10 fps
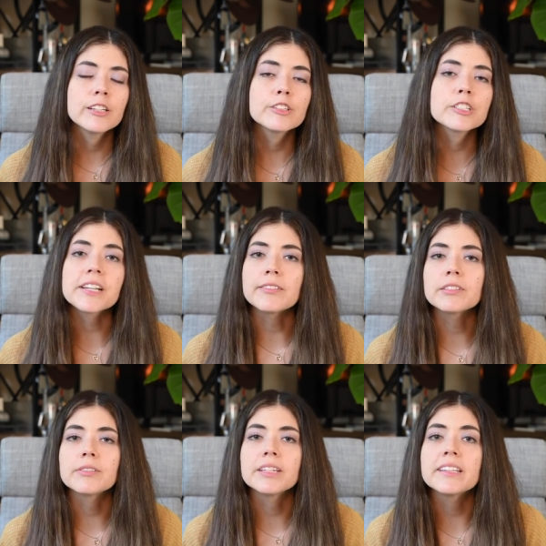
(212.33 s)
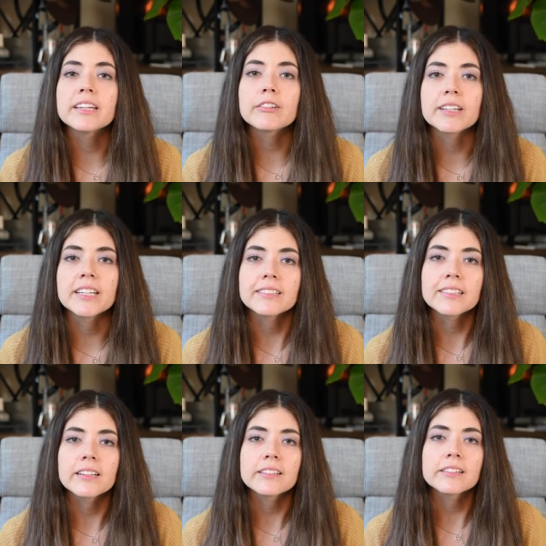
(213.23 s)
You just have to read the
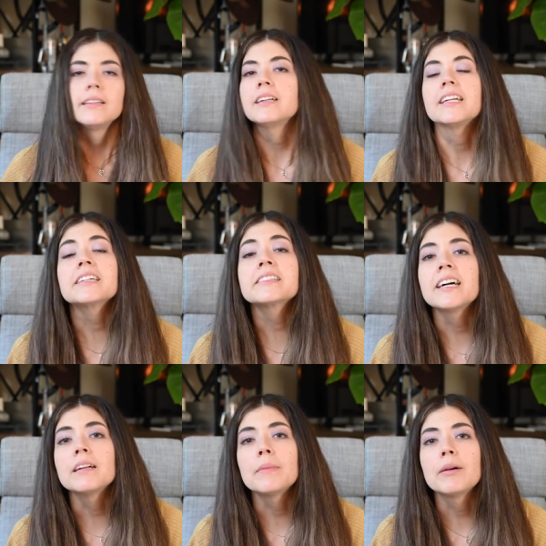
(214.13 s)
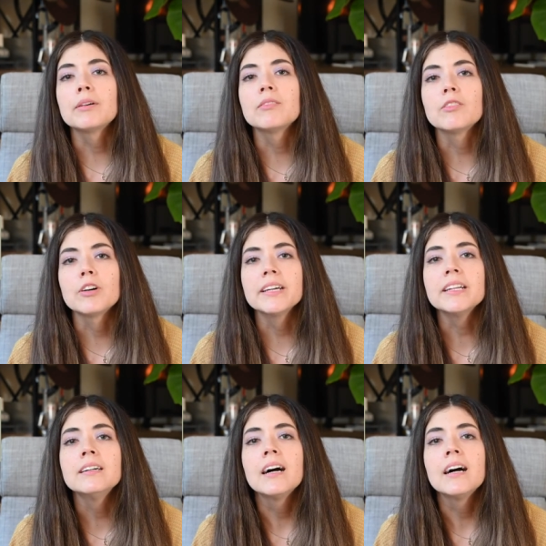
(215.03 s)
ingredients list. The next item I would avoid,